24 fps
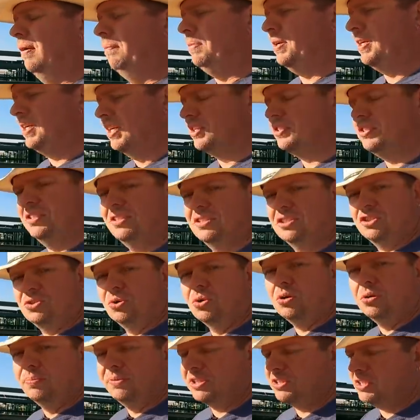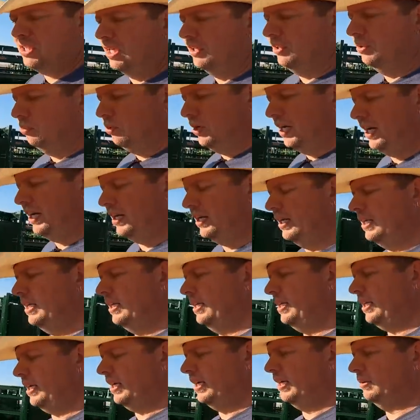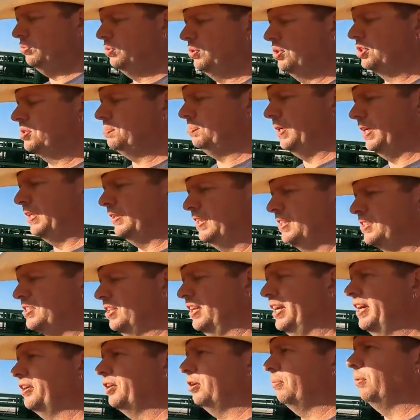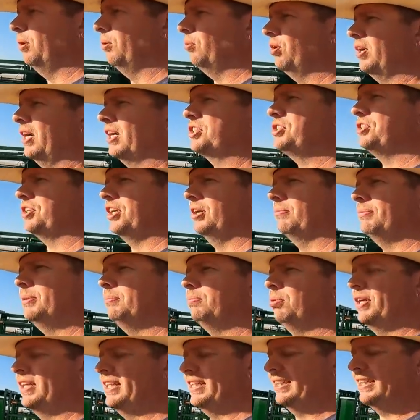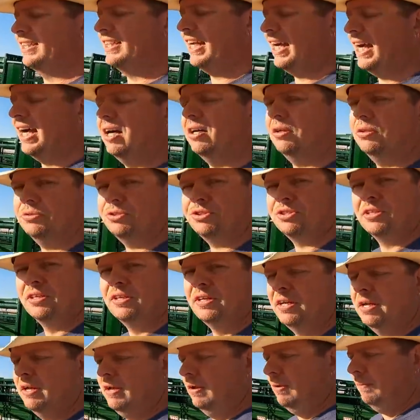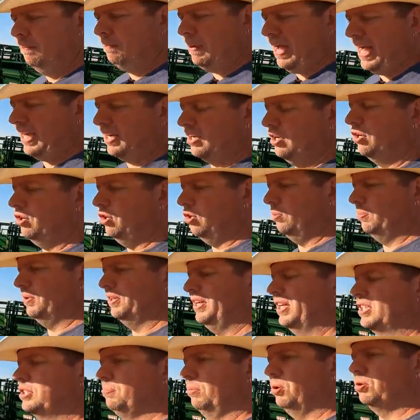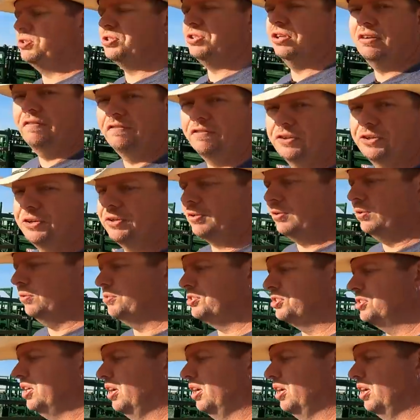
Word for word: because of the storm that's on the way, and we'll explain this later, but we're actually going to be bringing cows back home, and that's mostly for their own